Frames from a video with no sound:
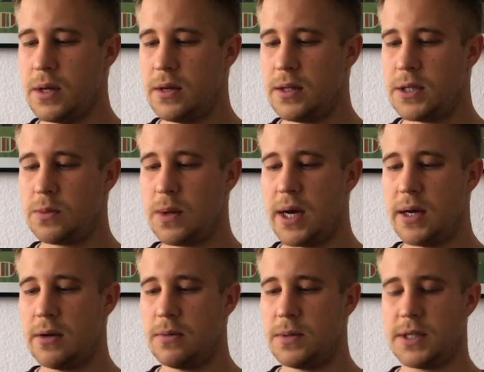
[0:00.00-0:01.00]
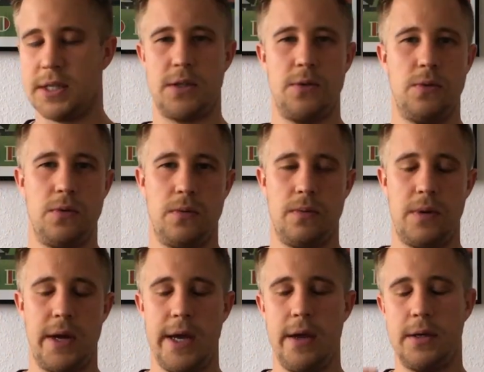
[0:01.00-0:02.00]
this wine almost has 2
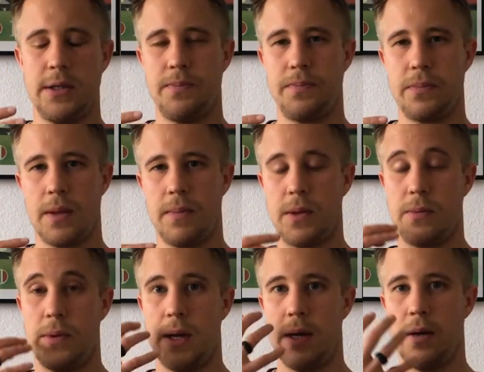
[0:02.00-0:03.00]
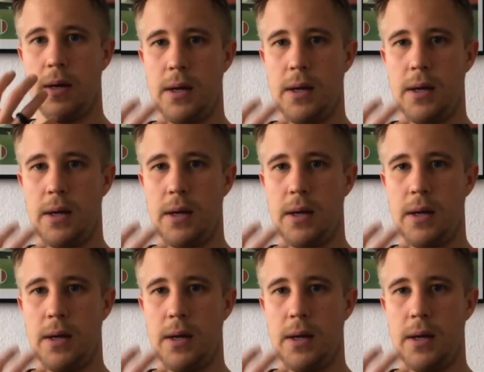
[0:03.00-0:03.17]
layers, but really